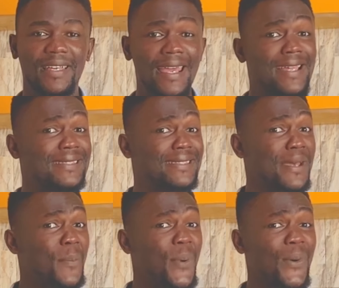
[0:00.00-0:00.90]
It's
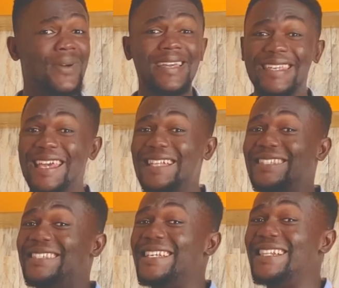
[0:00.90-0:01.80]
simple
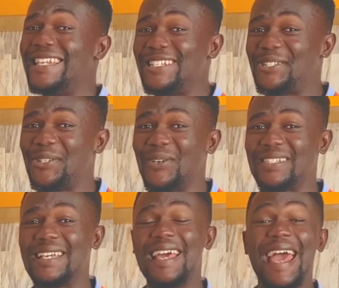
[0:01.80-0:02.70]
yet
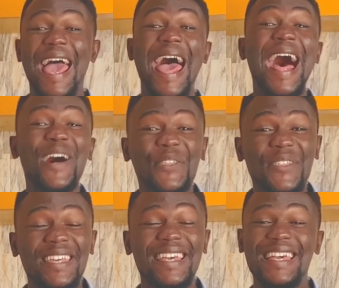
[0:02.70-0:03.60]
delicious,
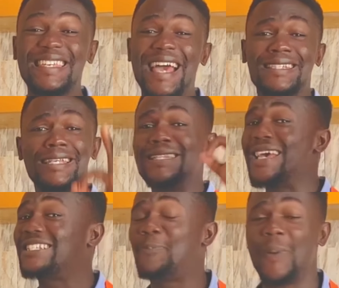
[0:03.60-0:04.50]
healthy yet
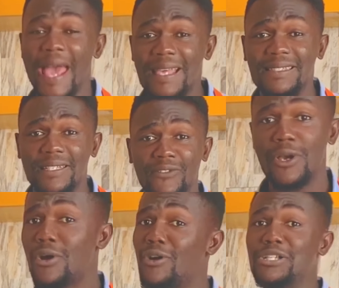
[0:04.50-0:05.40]
inexpensive.
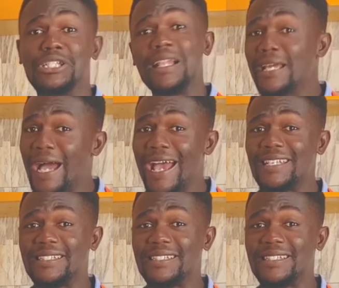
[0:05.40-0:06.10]
Cause Charlie guys,